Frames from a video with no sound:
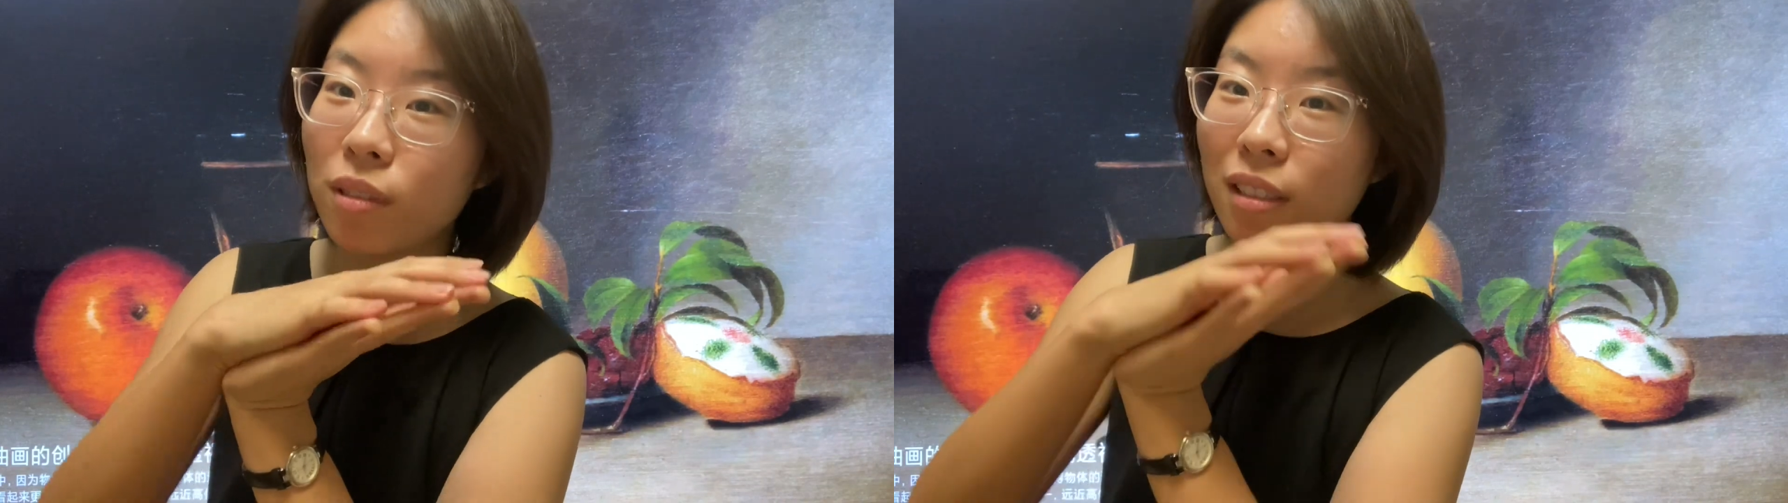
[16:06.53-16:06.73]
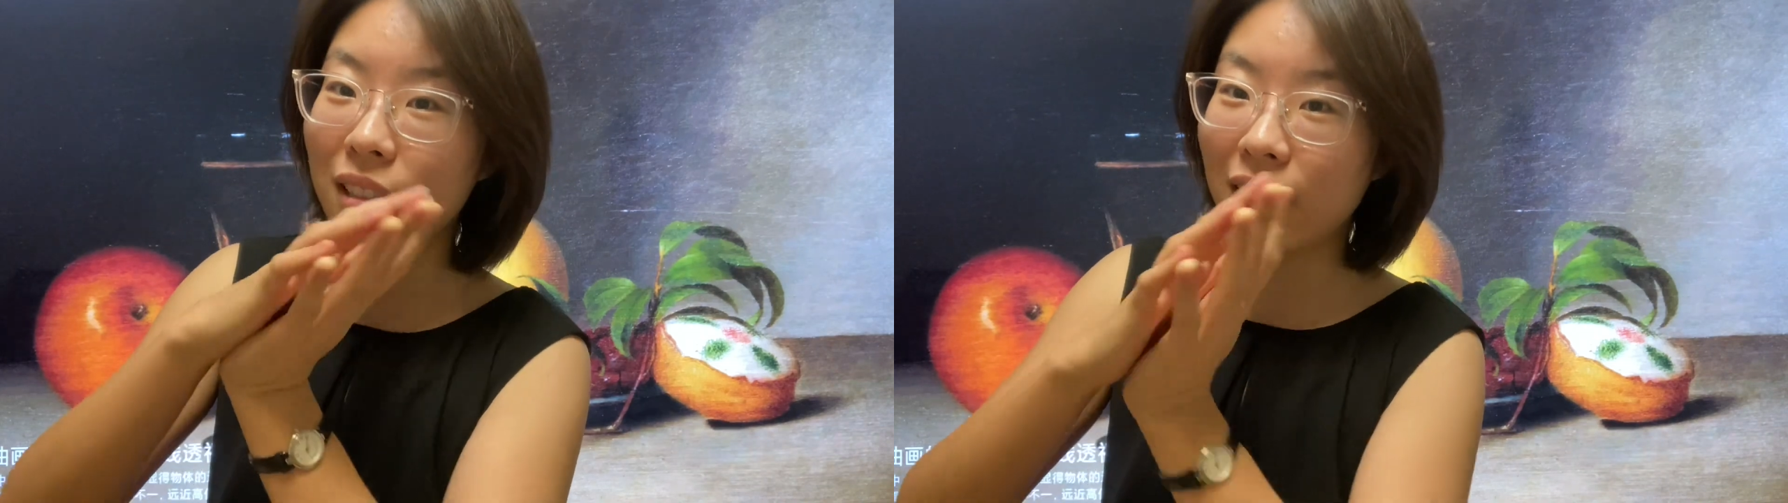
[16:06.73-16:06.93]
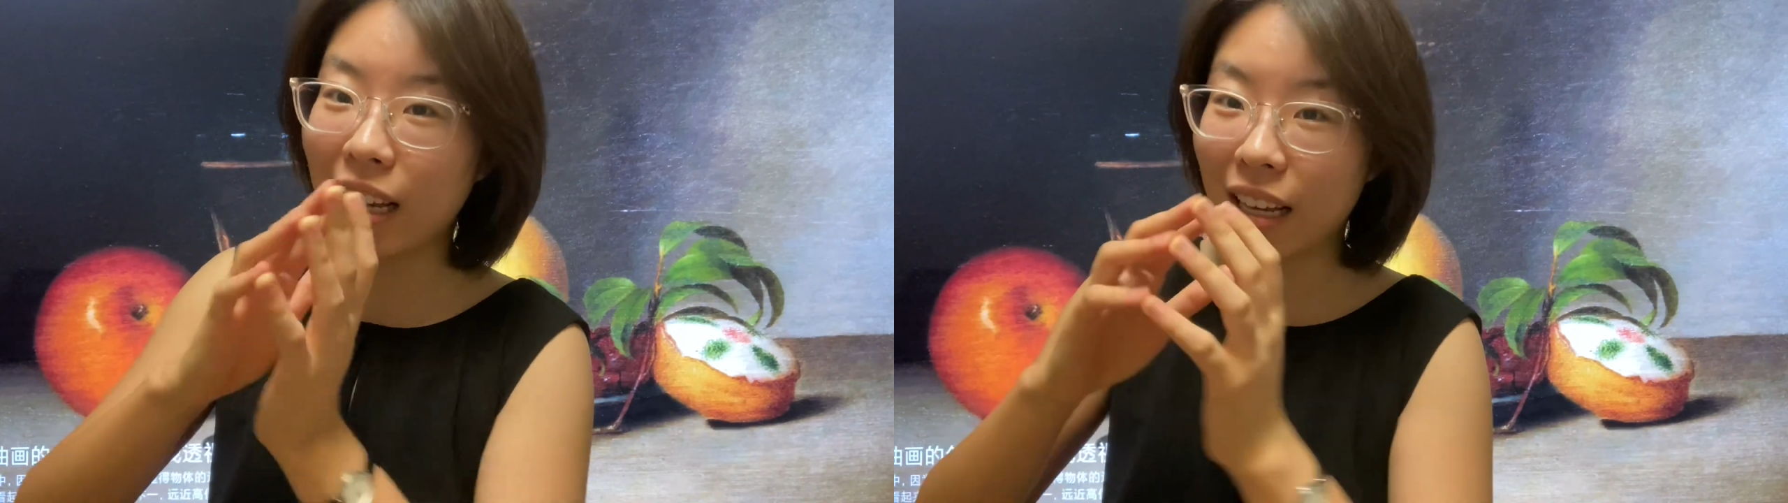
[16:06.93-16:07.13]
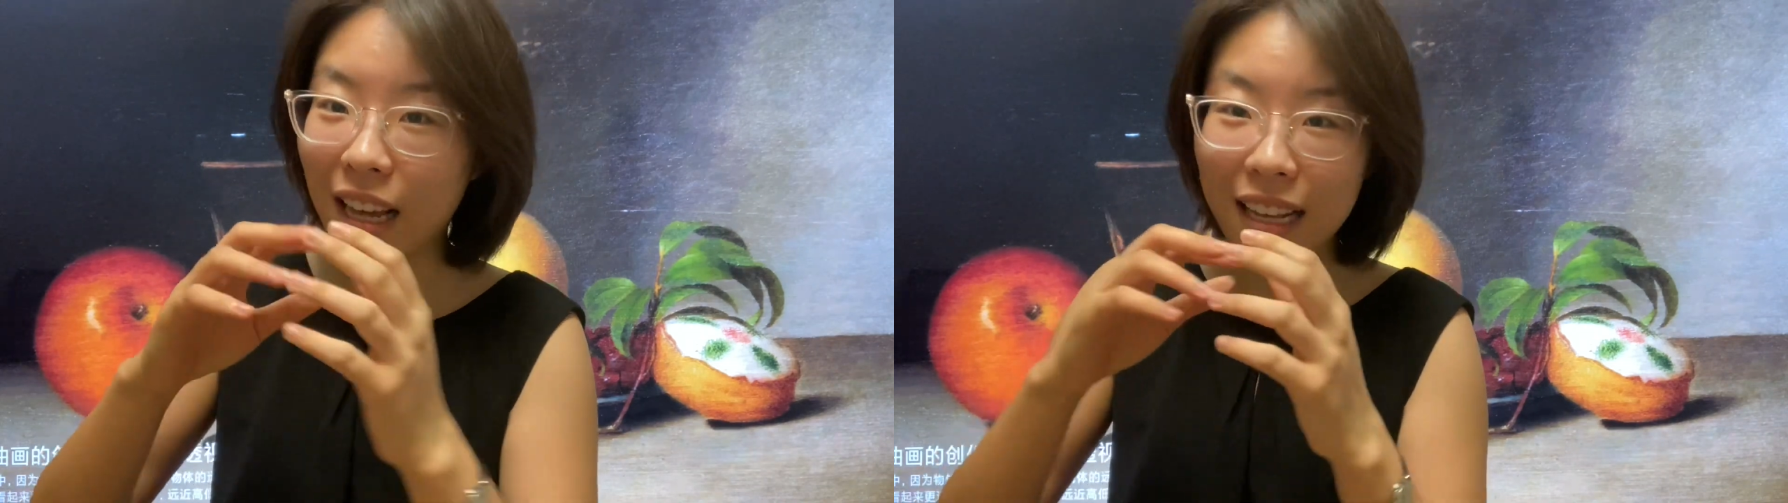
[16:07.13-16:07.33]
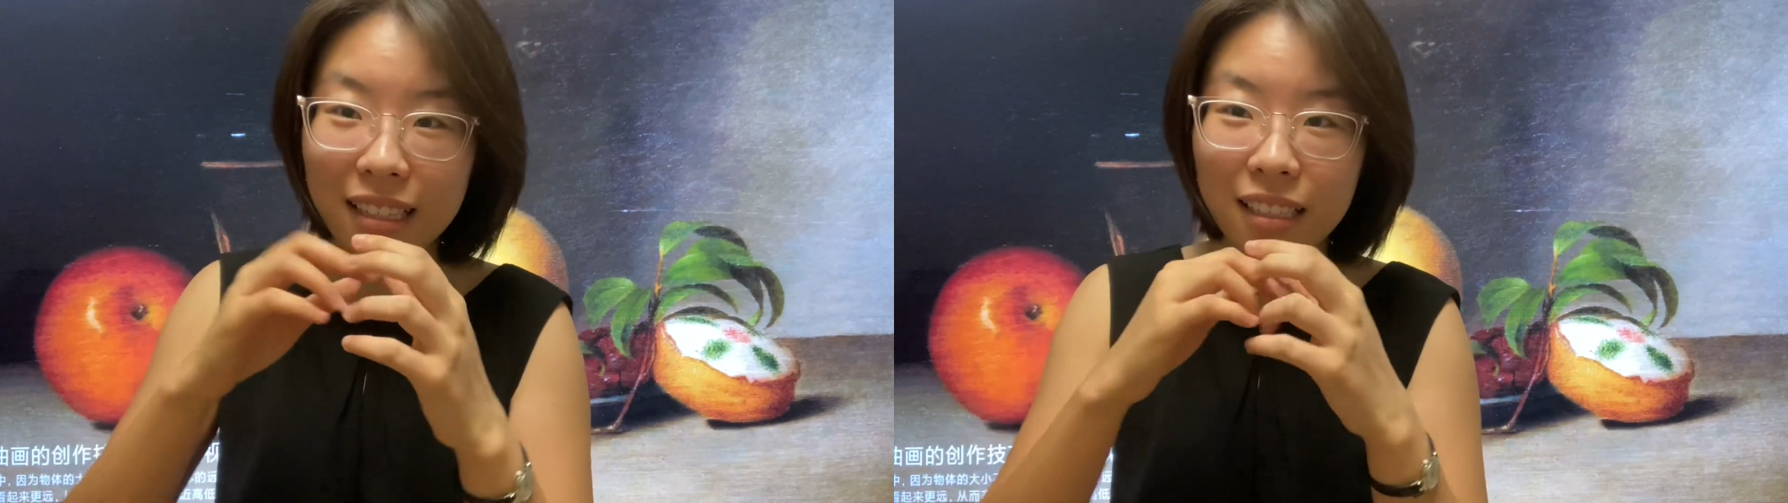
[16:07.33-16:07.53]
say
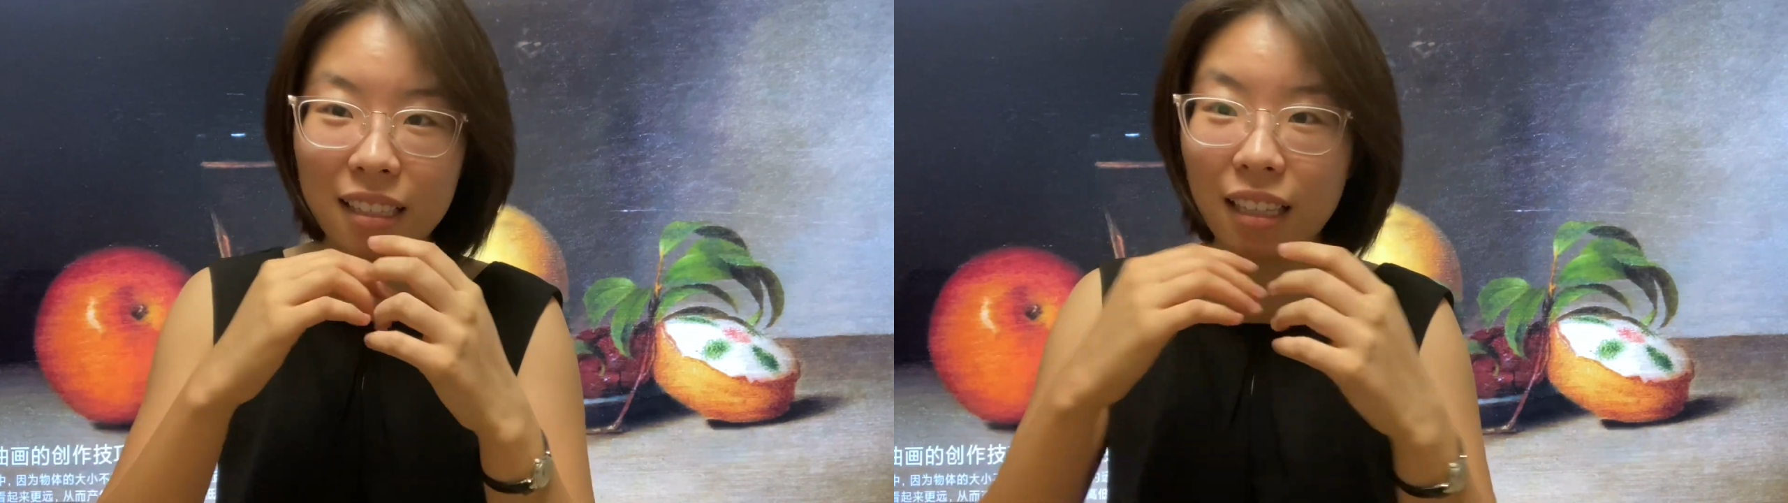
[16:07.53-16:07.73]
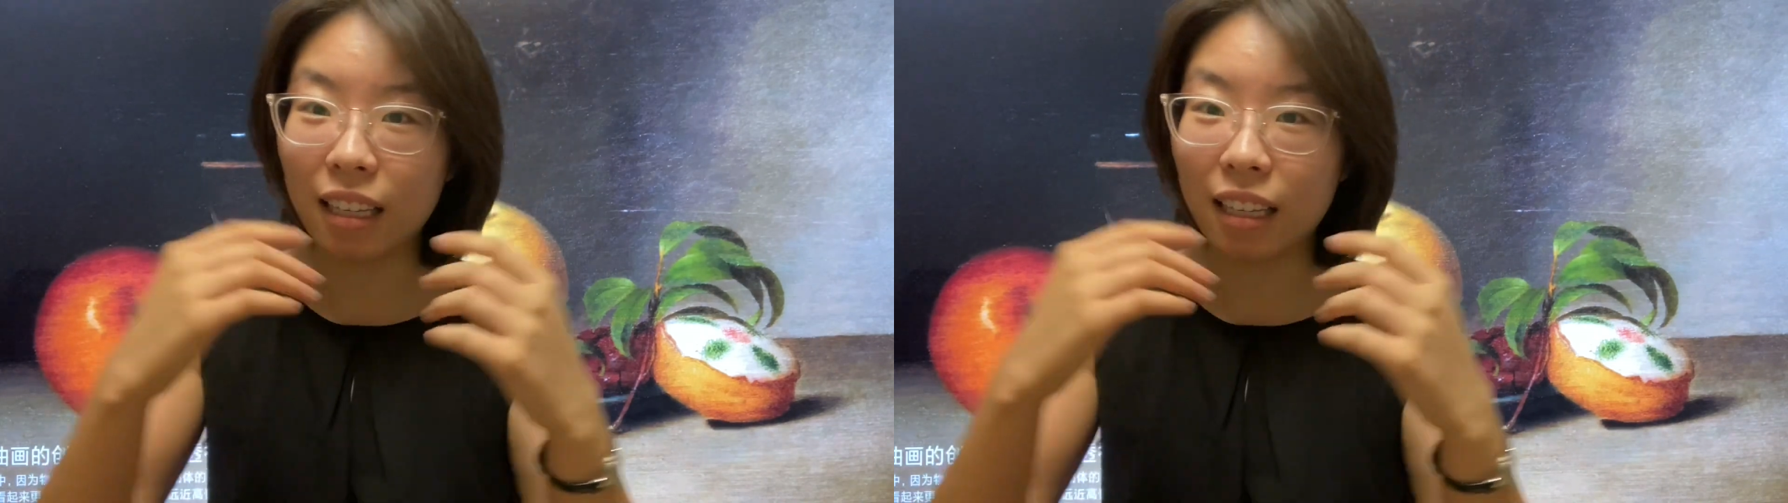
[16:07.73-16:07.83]
it's